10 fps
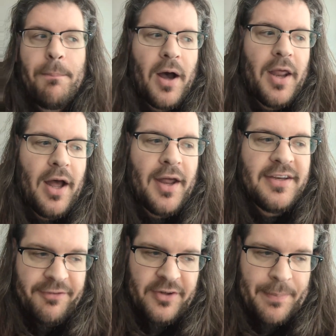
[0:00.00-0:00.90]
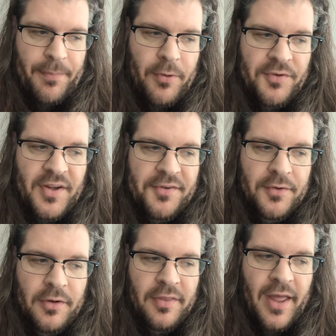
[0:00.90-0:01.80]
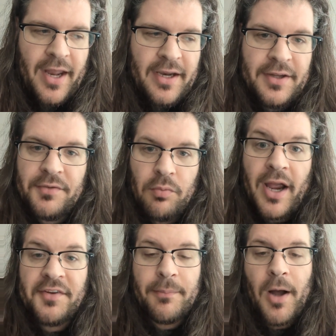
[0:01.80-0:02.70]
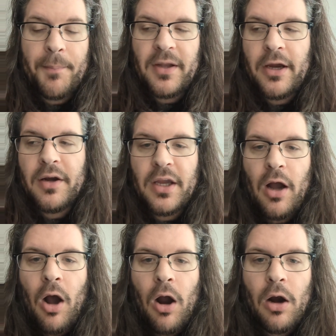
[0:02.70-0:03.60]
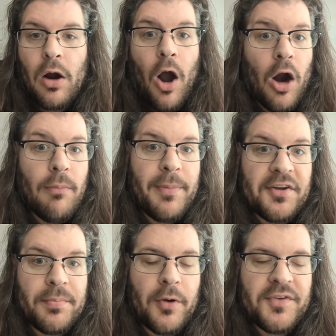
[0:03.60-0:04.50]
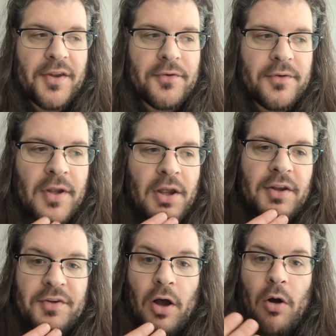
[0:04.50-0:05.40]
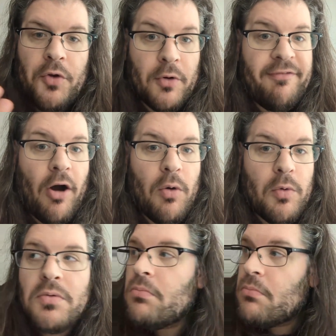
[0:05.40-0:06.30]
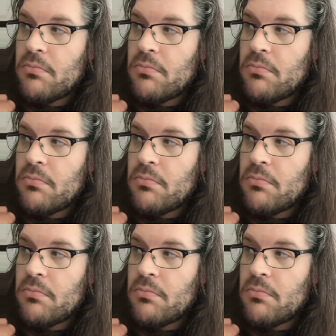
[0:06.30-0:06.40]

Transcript: But a different type of processor that is rising in popularity are ARM based processors. So your phone